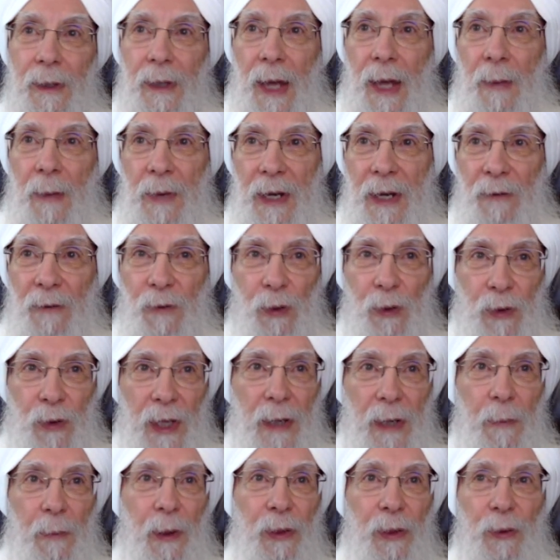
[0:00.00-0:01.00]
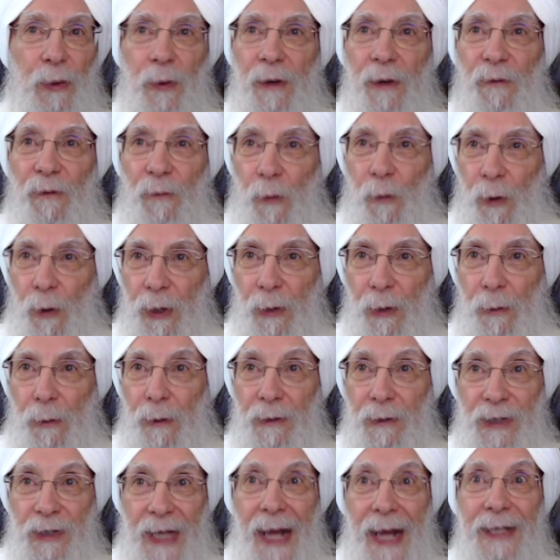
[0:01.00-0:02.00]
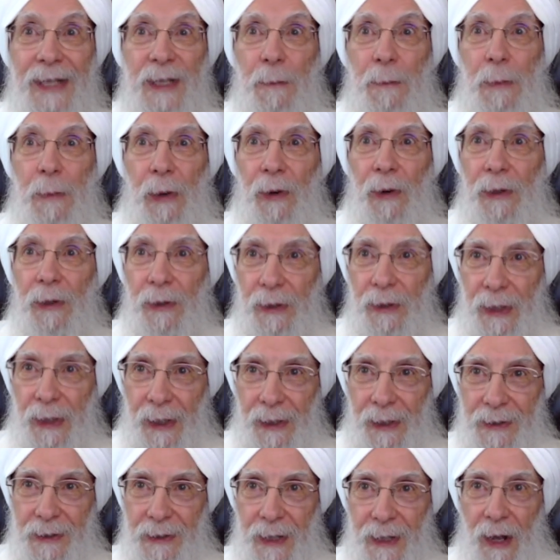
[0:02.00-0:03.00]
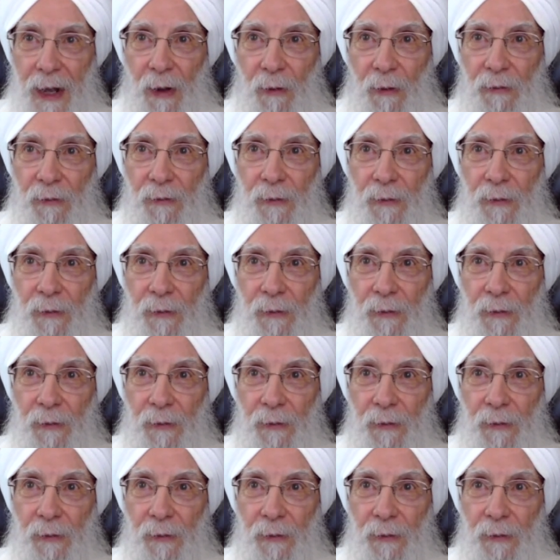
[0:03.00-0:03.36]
I mean, if you think about 3 to 4-year-olds, that's a miracle in itself.